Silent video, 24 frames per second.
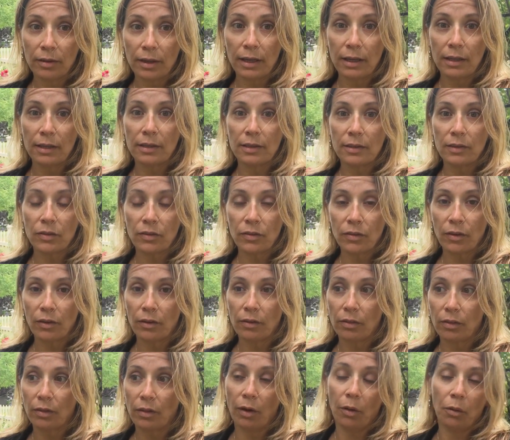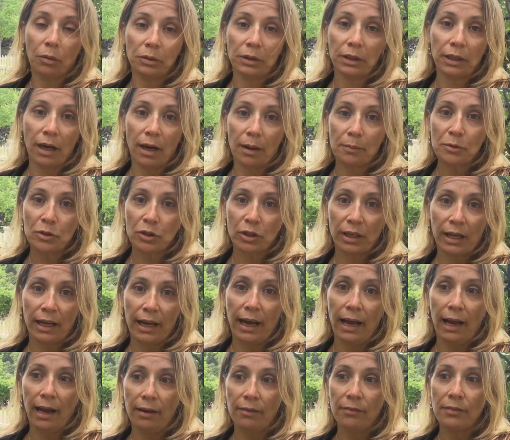Is the only option I
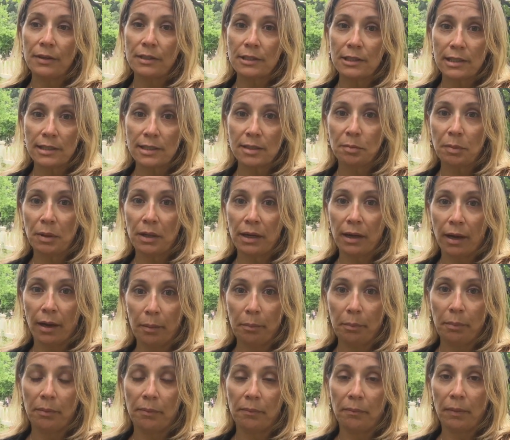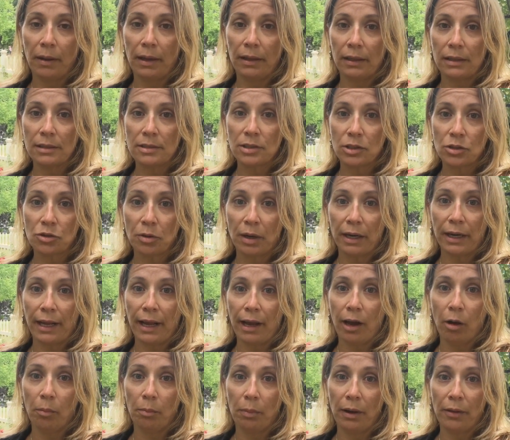have, is to speak up and is to try to
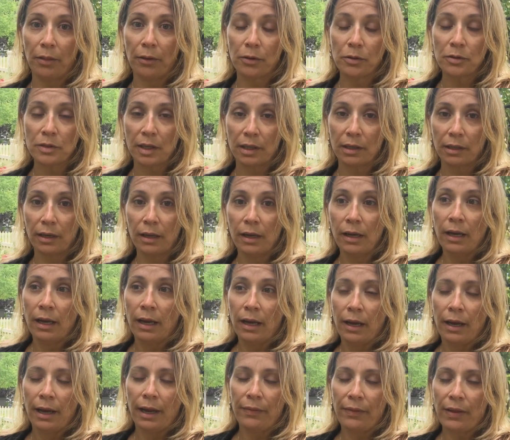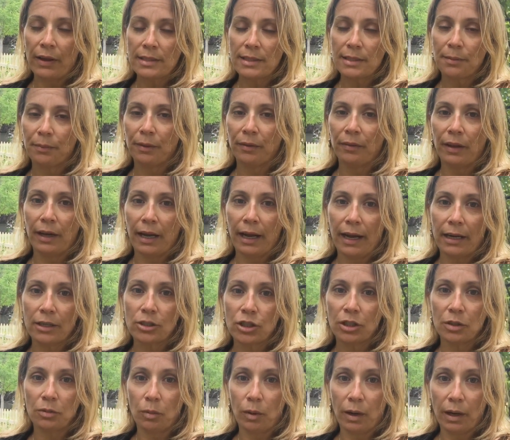help others, and that's something that I
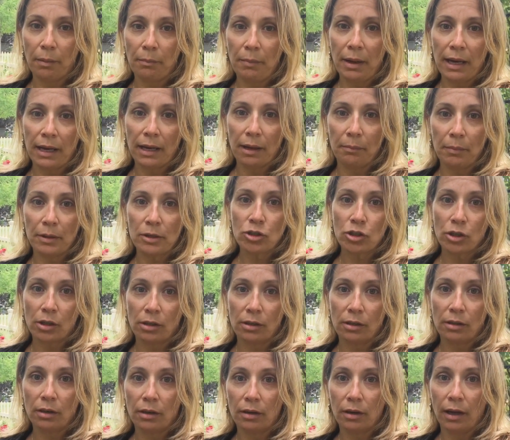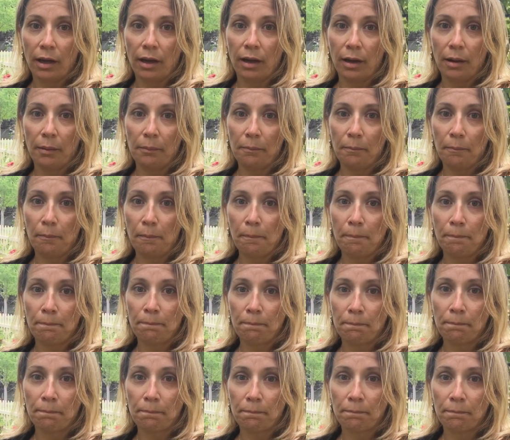actually want to make a mission and
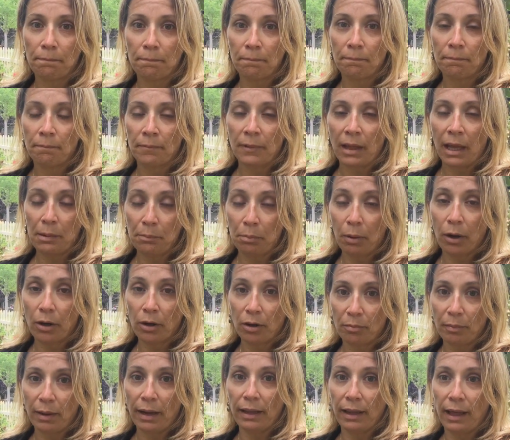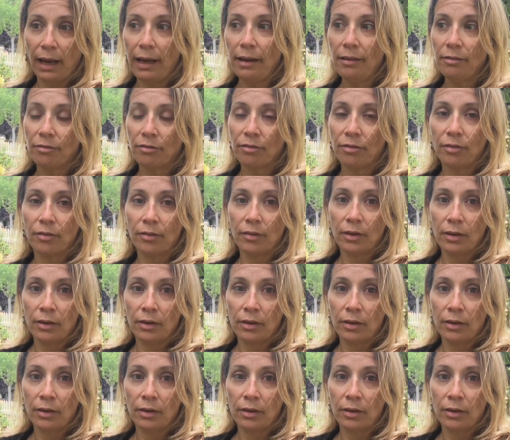part of my life,